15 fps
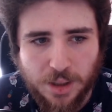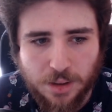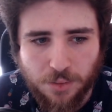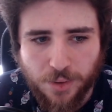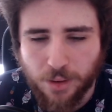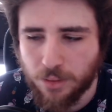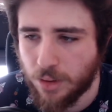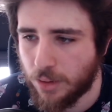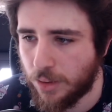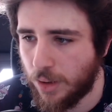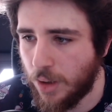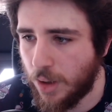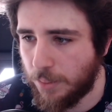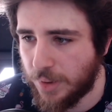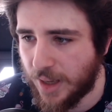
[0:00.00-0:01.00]
regular
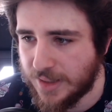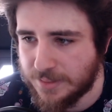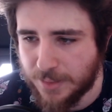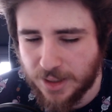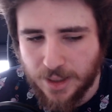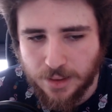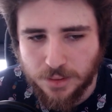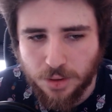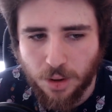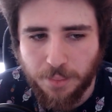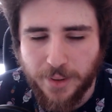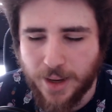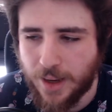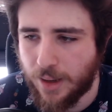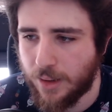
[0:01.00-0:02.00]
Plasma
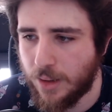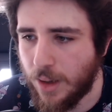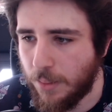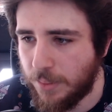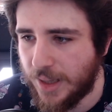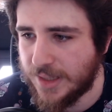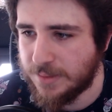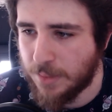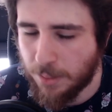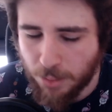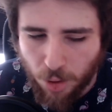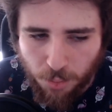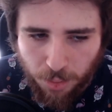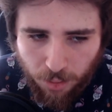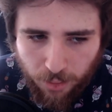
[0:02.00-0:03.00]
desktop and Plasma
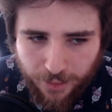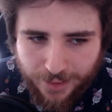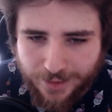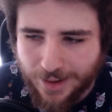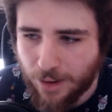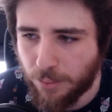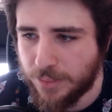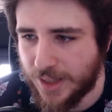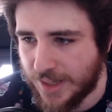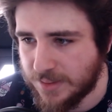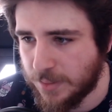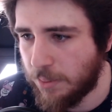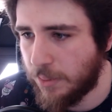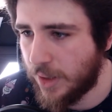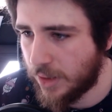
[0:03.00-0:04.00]
mobile, and now
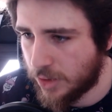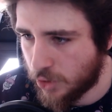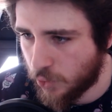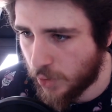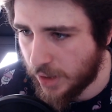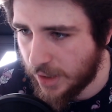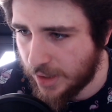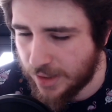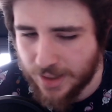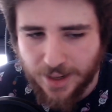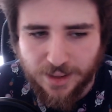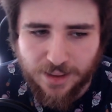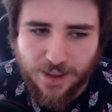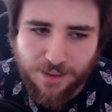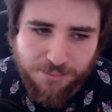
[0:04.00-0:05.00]
Plasma big screen,
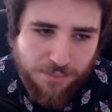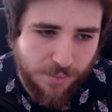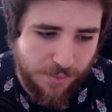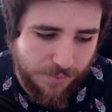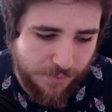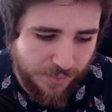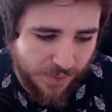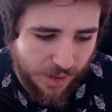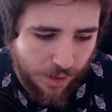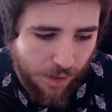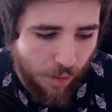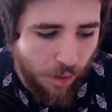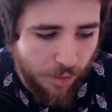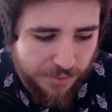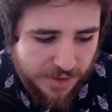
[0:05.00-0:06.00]
and
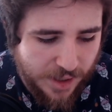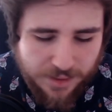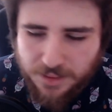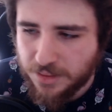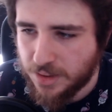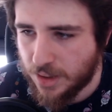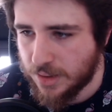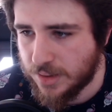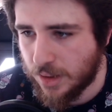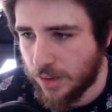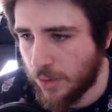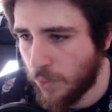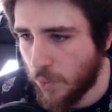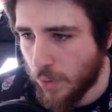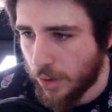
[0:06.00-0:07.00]
all of the other things that
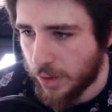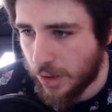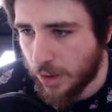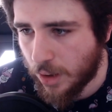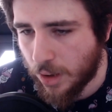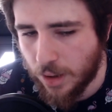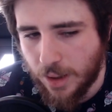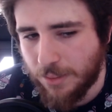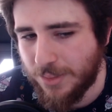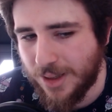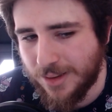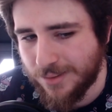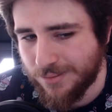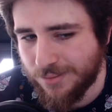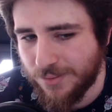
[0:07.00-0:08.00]
they're working on. I
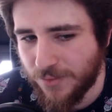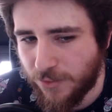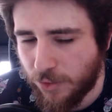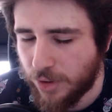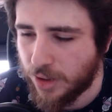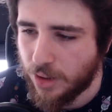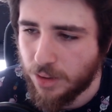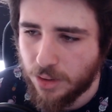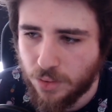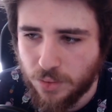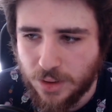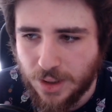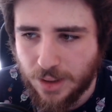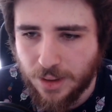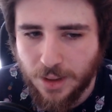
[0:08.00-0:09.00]
mean, forking
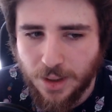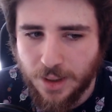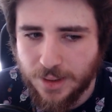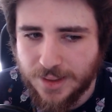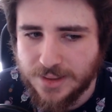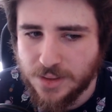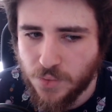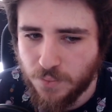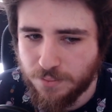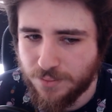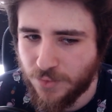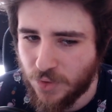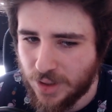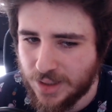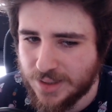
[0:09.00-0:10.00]
Qt doesn't
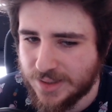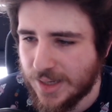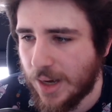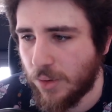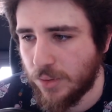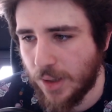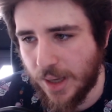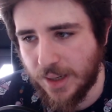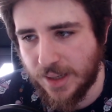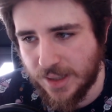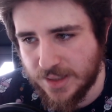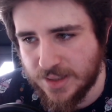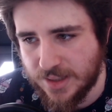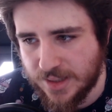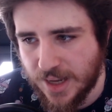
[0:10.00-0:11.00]
really sound like an
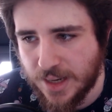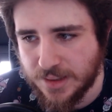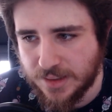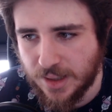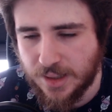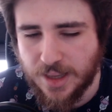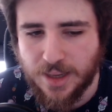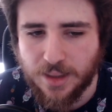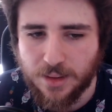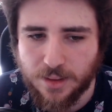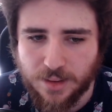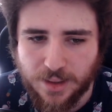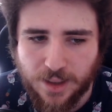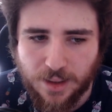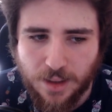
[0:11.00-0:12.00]
easy task that they
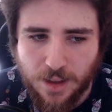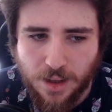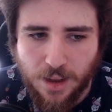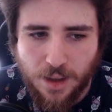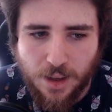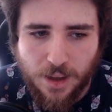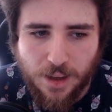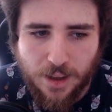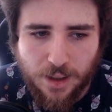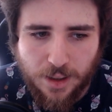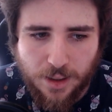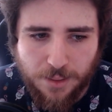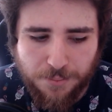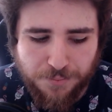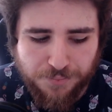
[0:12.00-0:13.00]
can
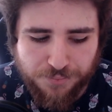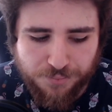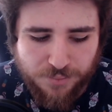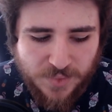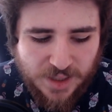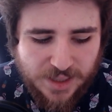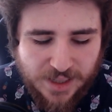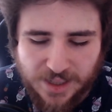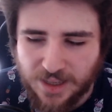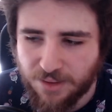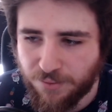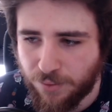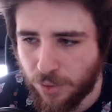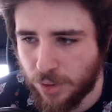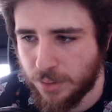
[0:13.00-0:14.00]

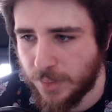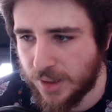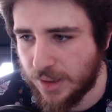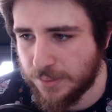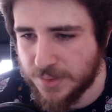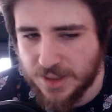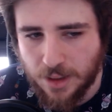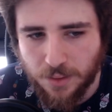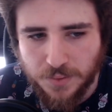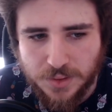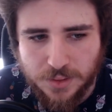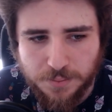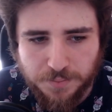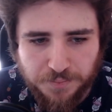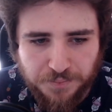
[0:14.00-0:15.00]
afford by themselves.